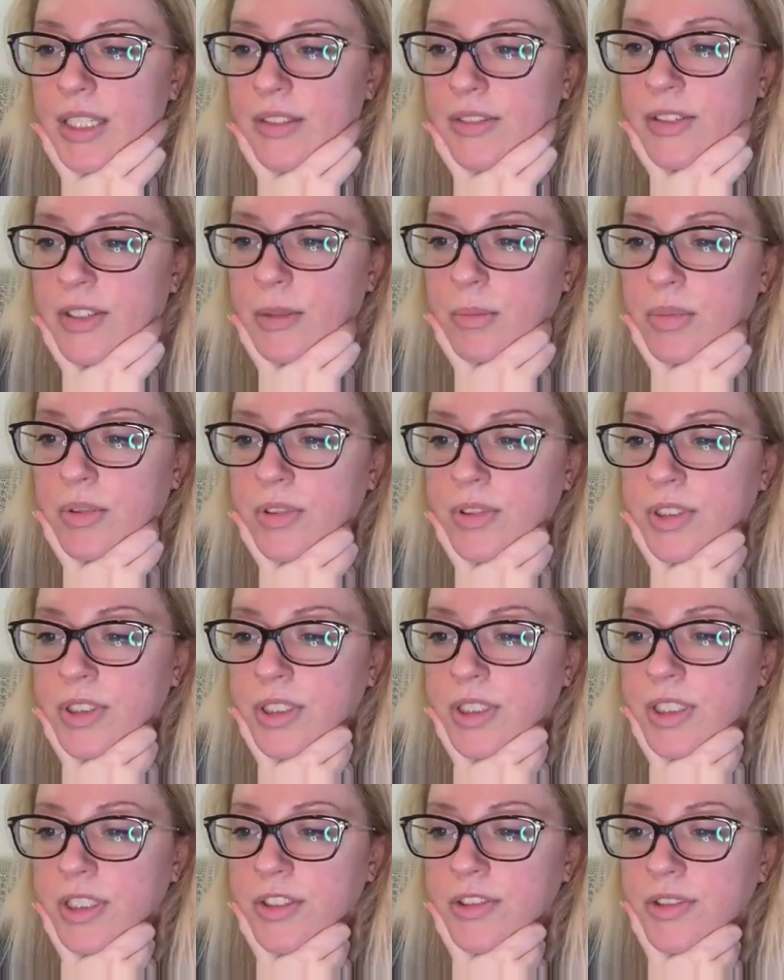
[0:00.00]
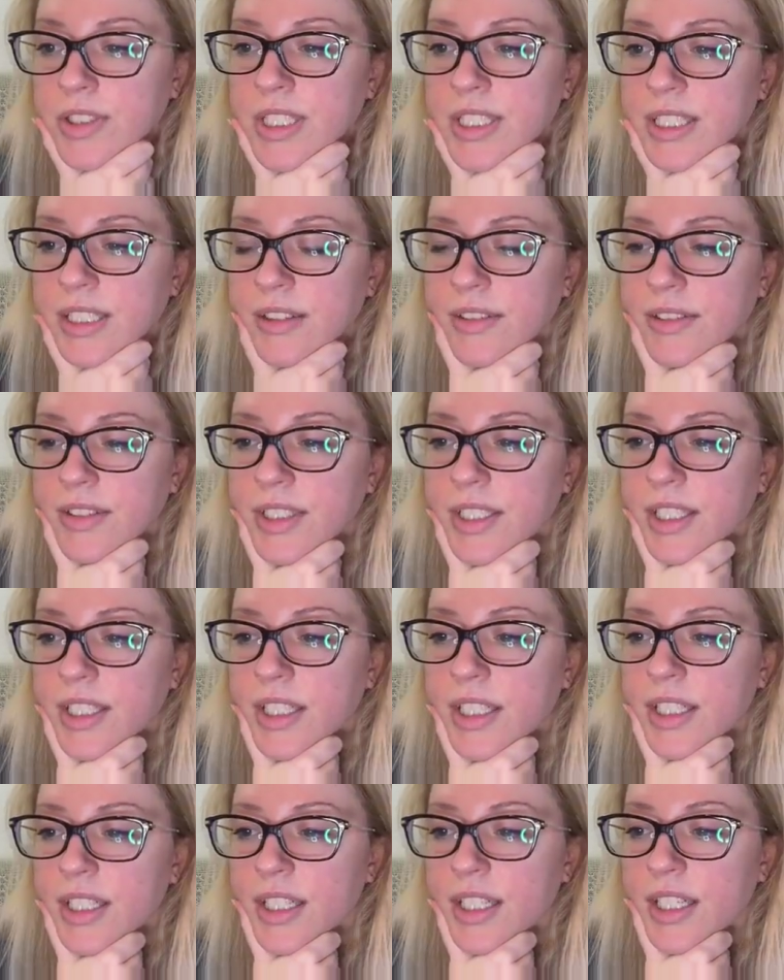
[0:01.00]
and felt pulled to look straight down
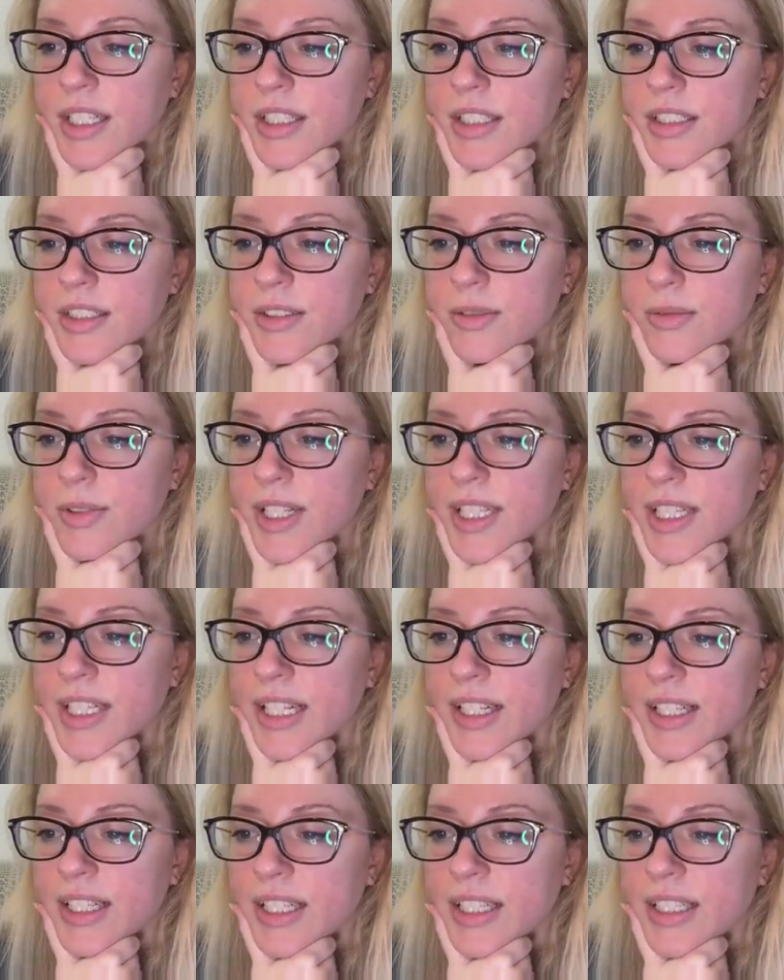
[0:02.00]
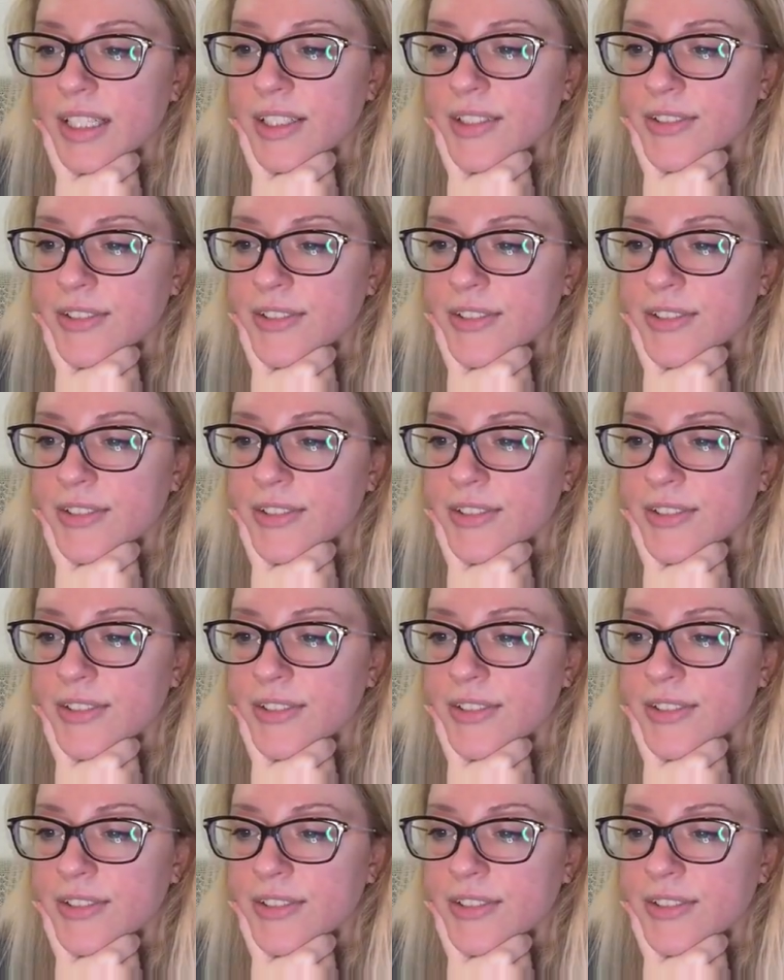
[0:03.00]
and looked right at it.